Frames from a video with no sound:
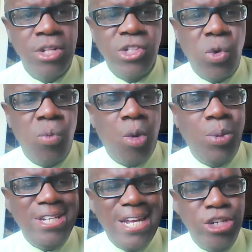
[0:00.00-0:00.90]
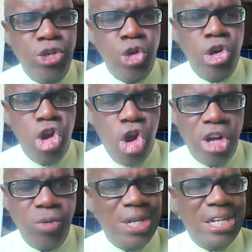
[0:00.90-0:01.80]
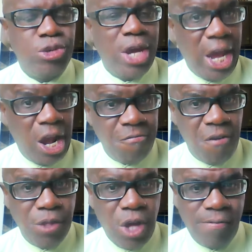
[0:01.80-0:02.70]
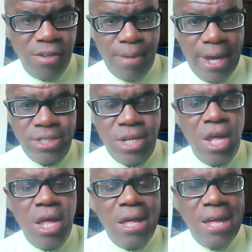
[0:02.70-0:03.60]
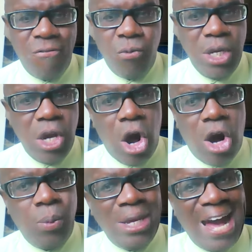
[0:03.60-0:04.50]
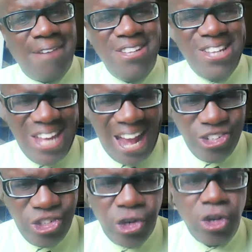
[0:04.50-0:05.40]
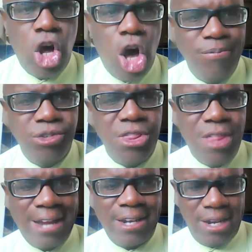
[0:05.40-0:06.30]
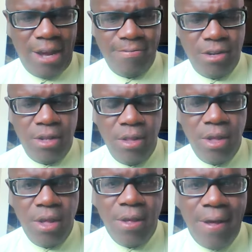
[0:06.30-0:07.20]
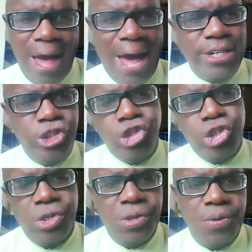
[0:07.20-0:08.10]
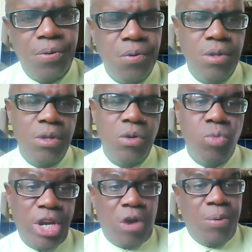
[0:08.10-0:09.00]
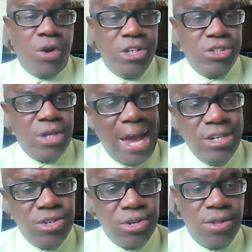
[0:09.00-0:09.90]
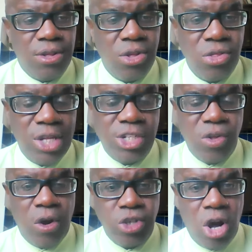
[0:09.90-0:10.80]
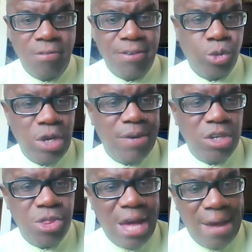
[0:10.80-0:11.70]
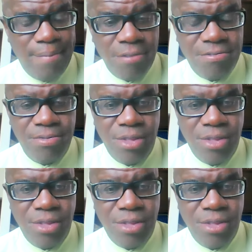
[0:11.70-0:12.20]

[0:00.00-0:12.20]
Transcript: So what we need to learn, we need to hear from the government if we are, we have yet come to that level. And when are we going to end this sort of agreement with the IMF?